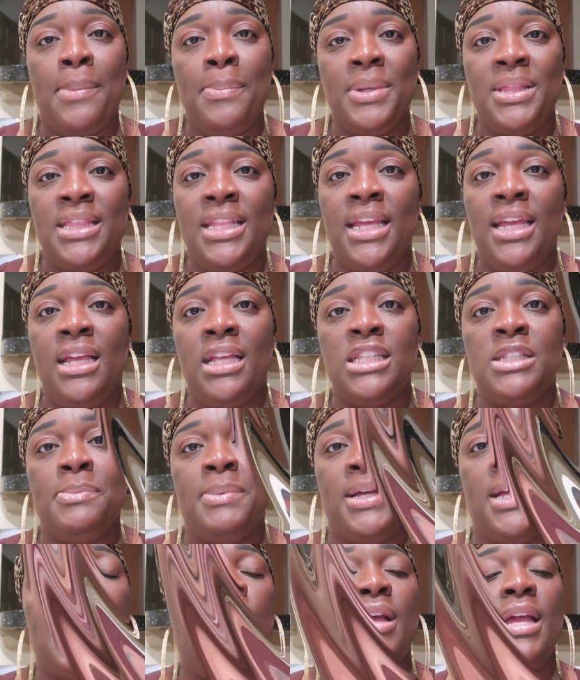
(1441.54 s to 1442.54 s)
type of things,
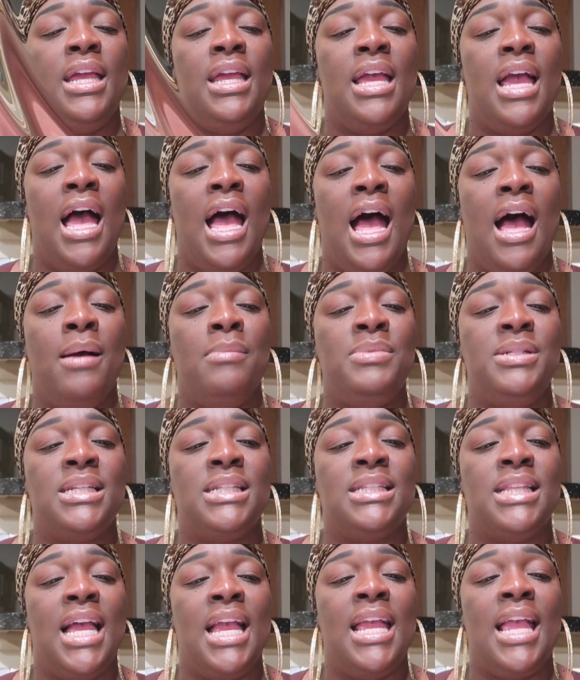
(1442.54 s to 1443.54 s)
because I'm
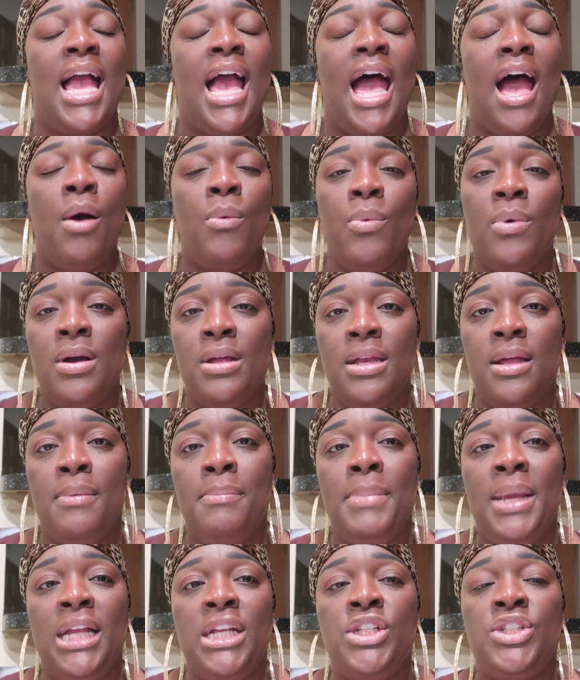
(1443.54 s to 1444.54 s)
just like, I wanna
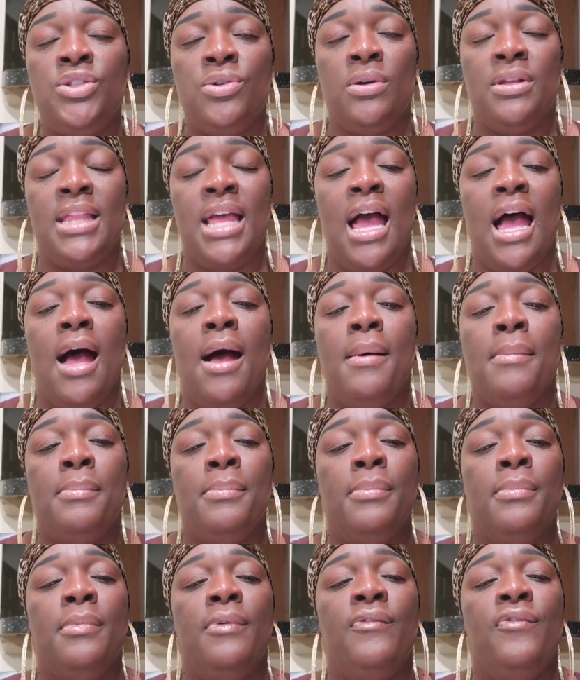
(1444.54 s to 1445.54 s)
make sure that
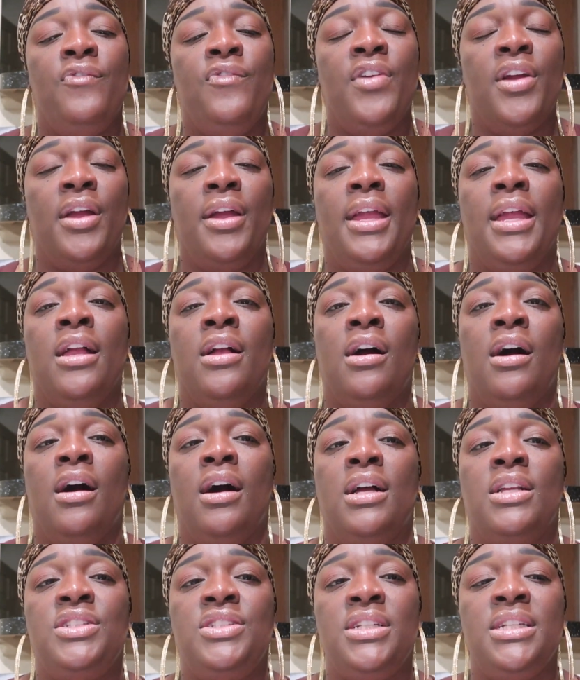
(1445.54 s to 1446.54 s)
I'm very
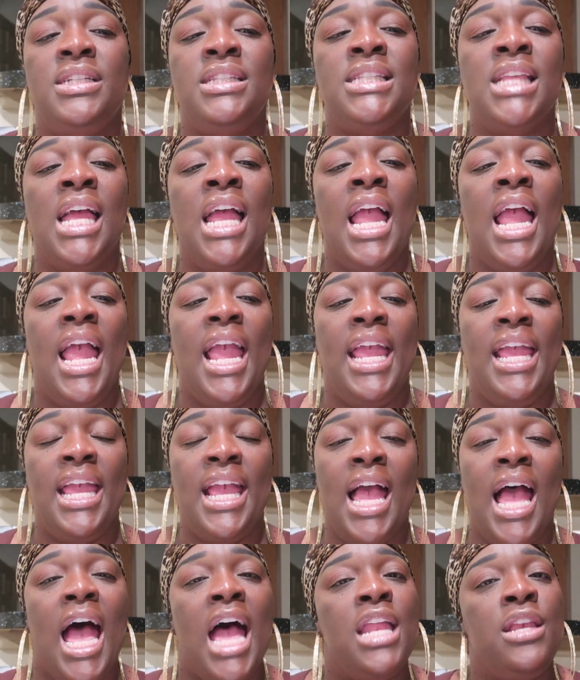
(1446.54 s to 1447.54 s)
cautious.
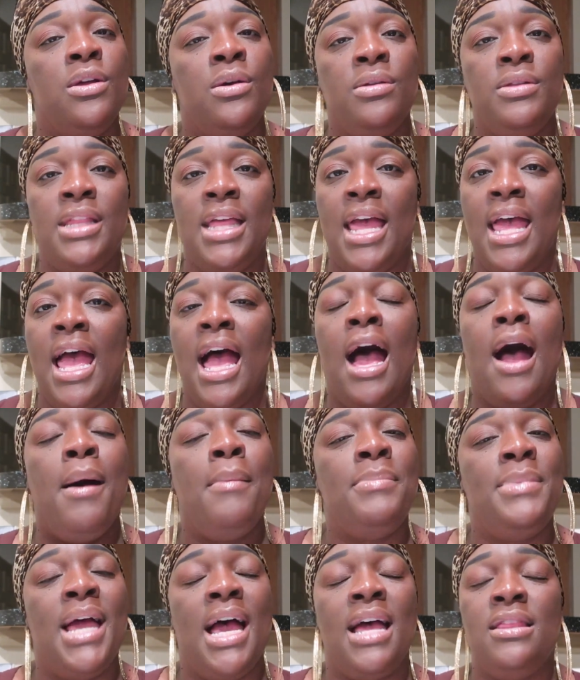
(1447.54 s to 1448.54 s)
And I know that
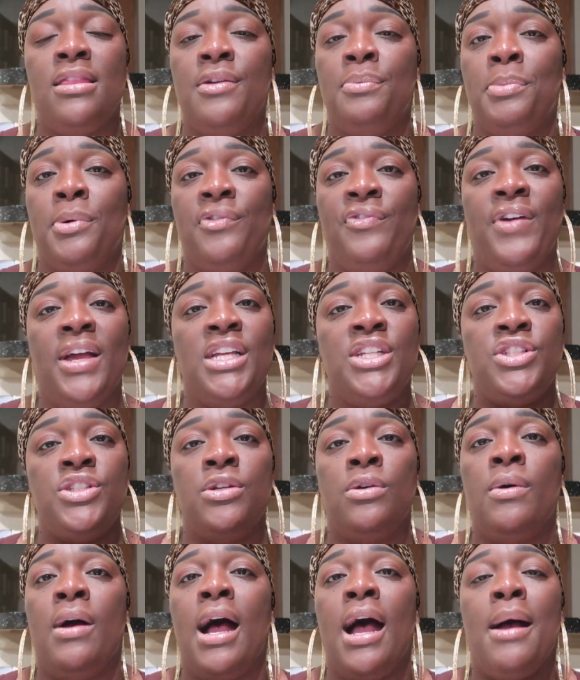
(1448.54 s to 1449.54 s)
I'm not the
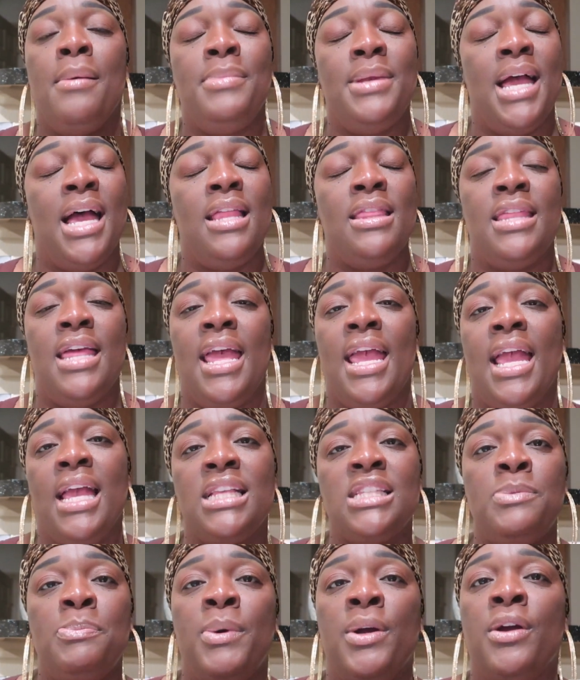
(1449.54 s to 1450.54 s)
professional, I'm not the
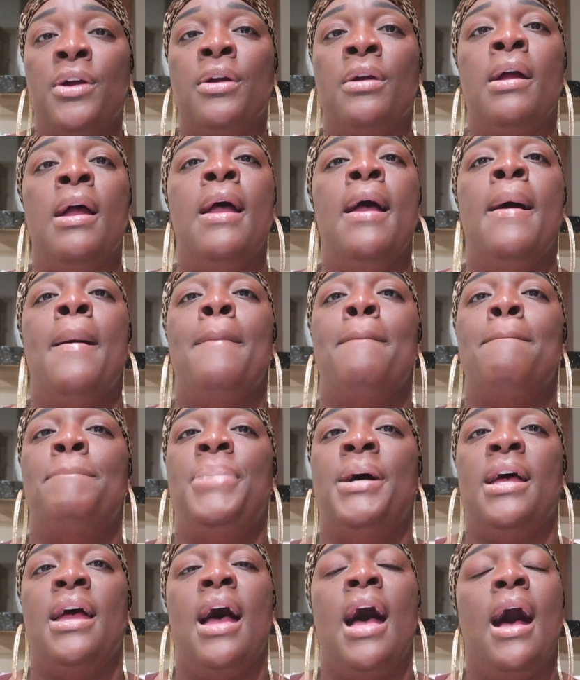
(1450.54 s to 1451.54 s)
expert,
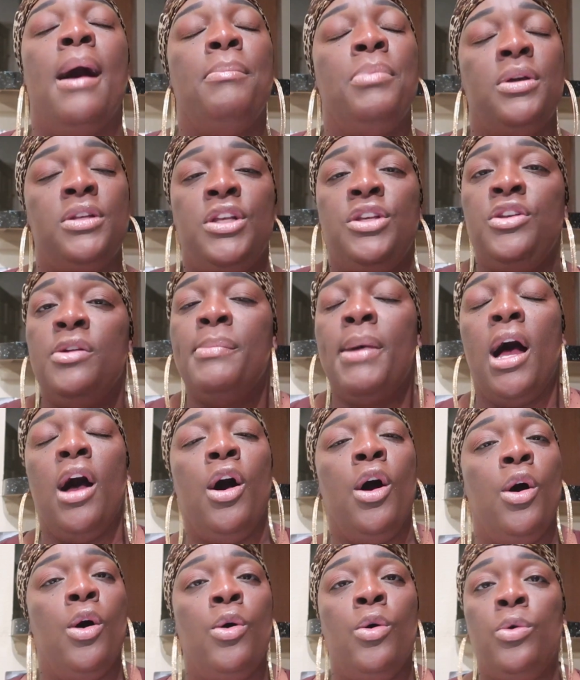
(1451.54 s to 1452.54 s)
but I'm gonna do
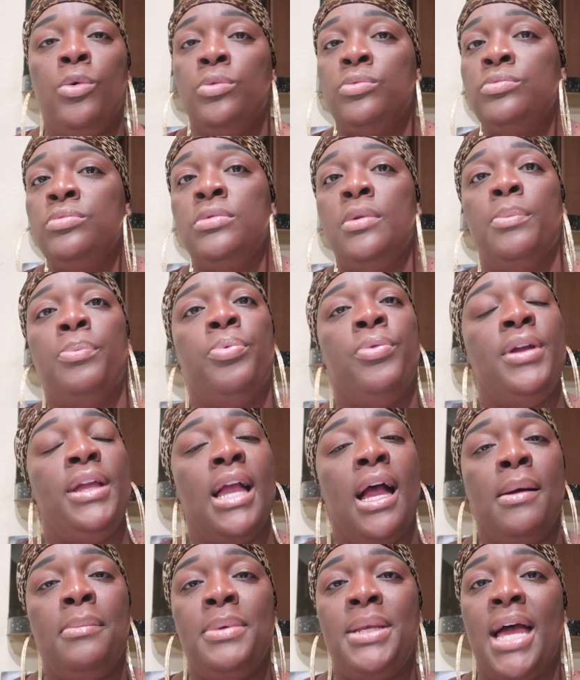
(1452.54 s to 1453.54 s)
my own
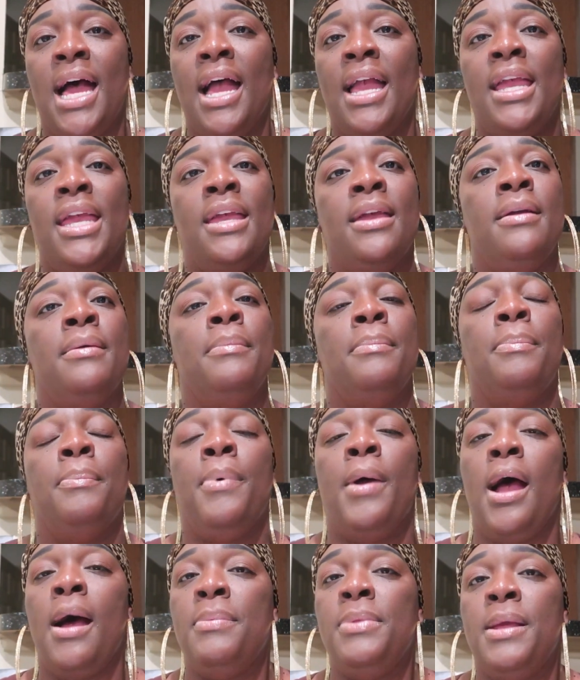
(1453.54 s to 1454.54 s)
pre-op diet
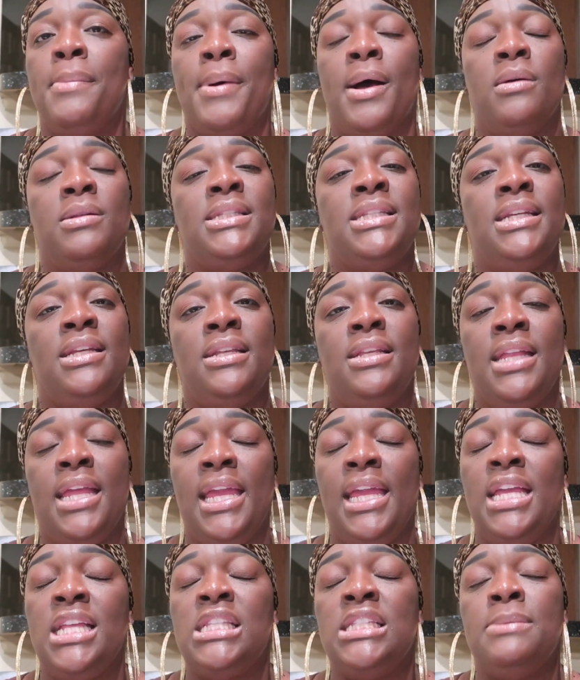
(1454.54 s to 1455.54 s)
probably about 10
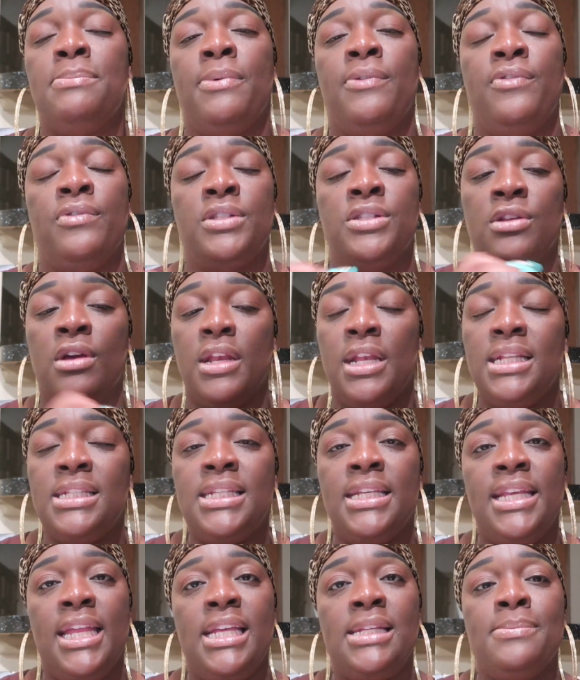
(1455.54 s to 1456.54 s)
days, starting
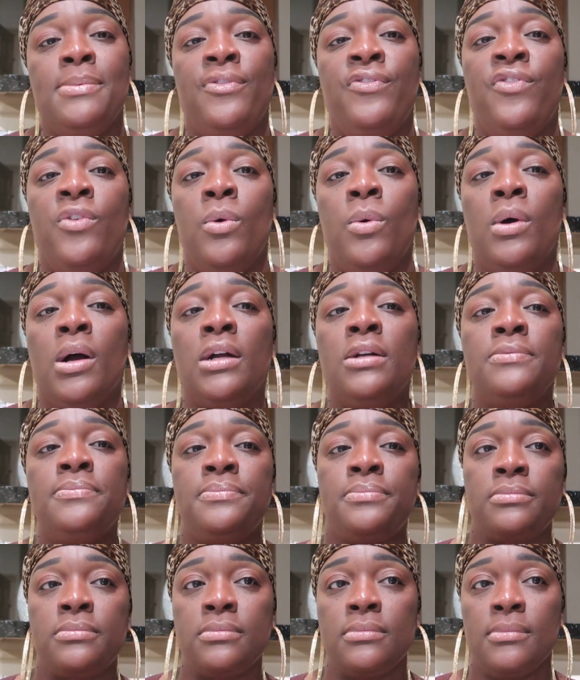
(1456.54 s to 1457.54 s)
10 days before.
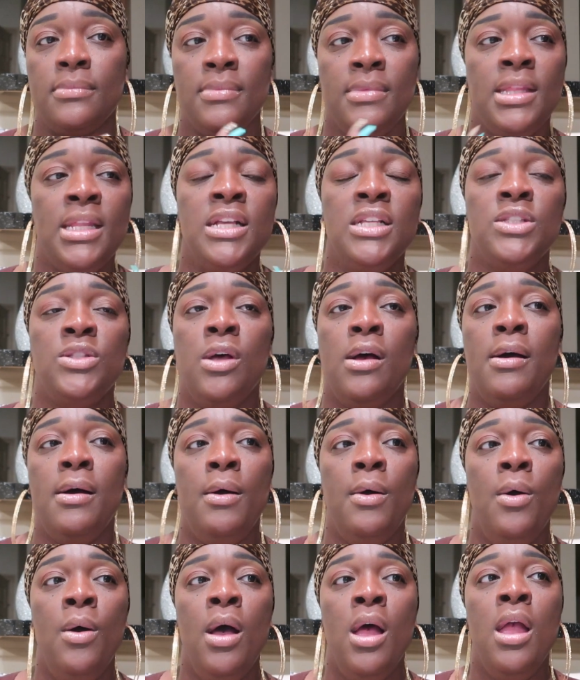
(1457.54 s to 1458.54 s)

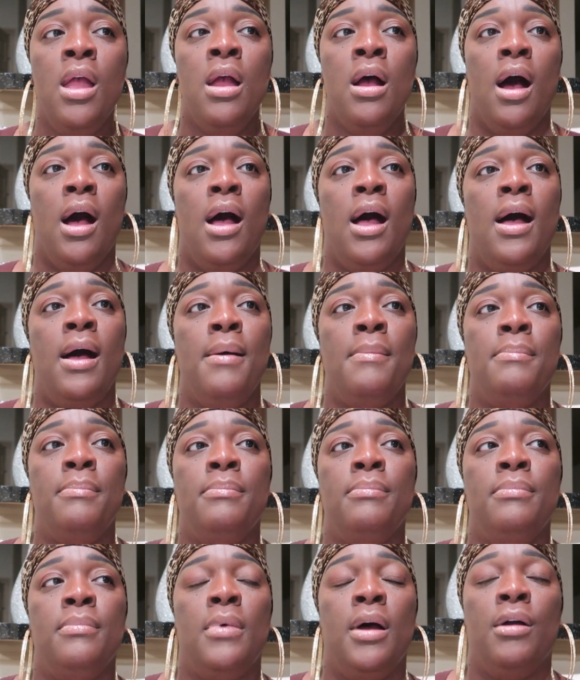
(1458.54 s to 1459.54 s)
So
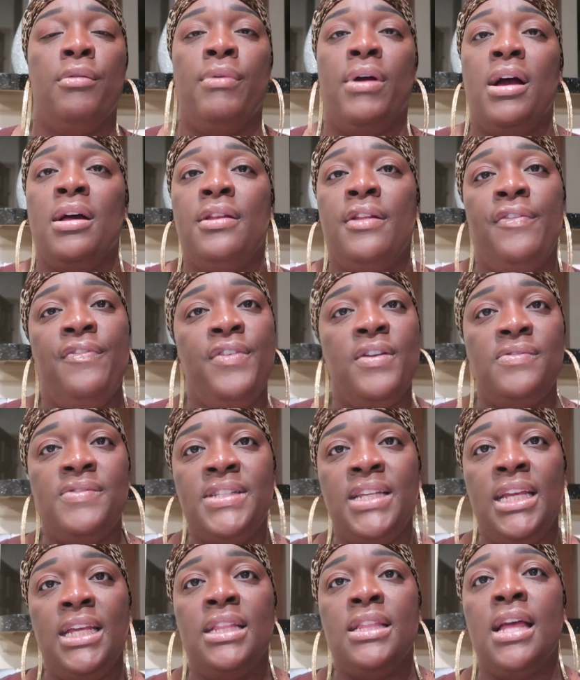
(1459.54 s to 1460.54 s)
around the
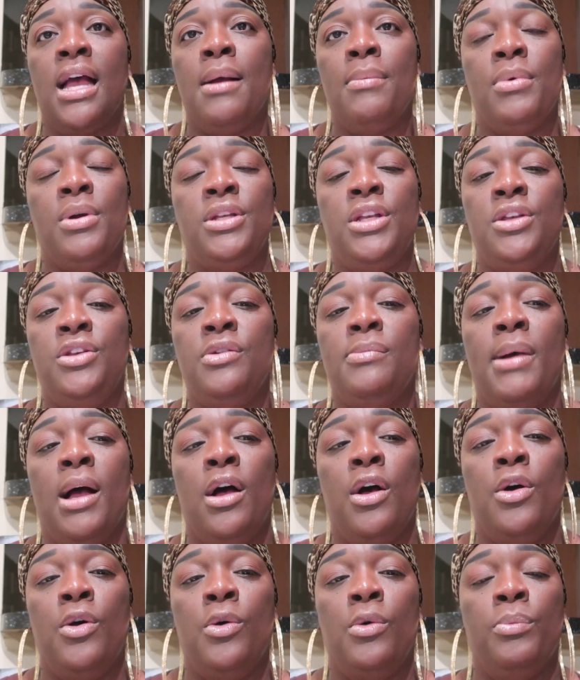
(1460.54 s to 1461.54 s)
15th, I'm gonna do
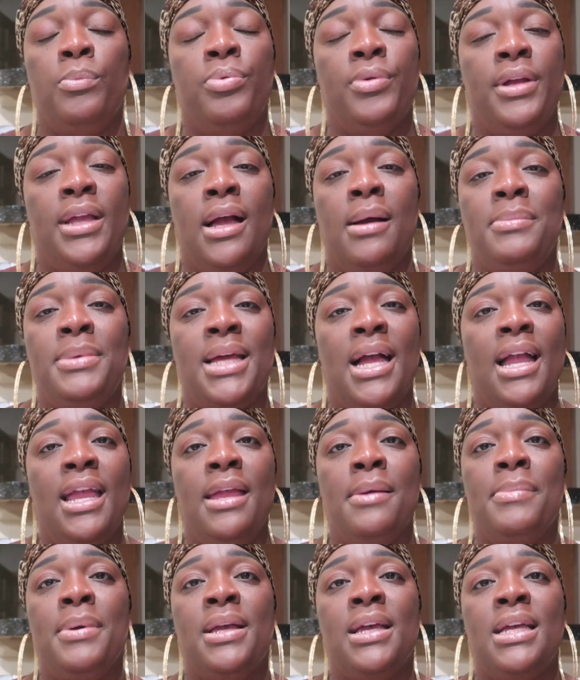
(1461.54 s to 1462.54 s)
my own pre-op
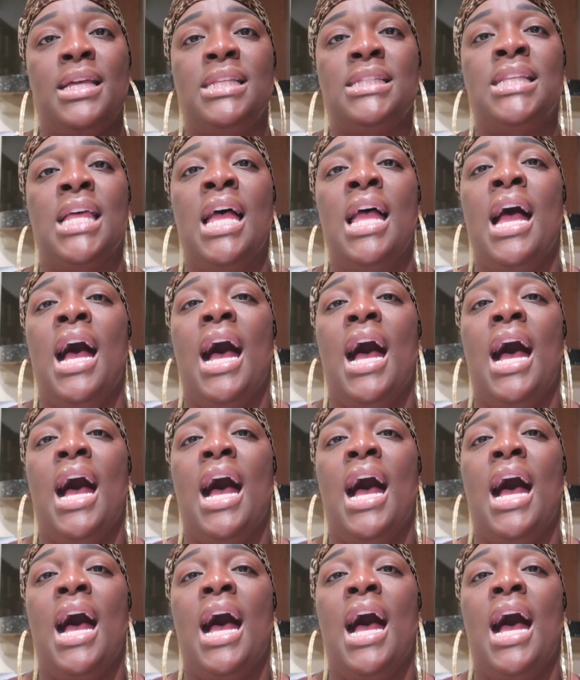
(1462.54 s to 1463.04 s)
diet, because